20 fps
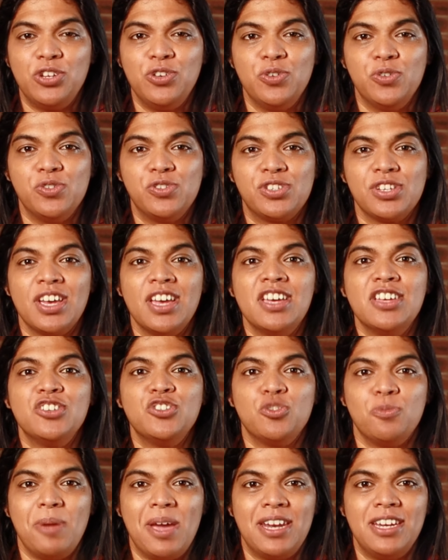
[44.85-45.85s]
use
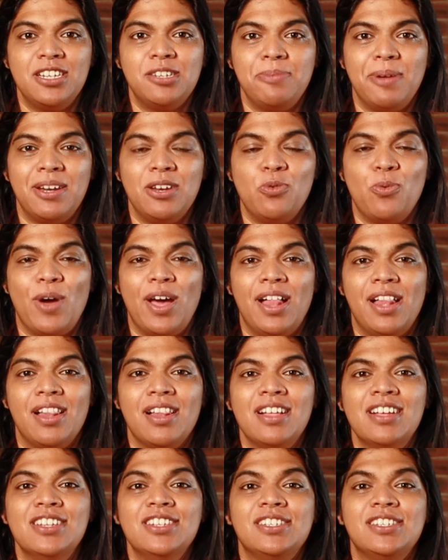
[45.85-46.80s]
to manage money well,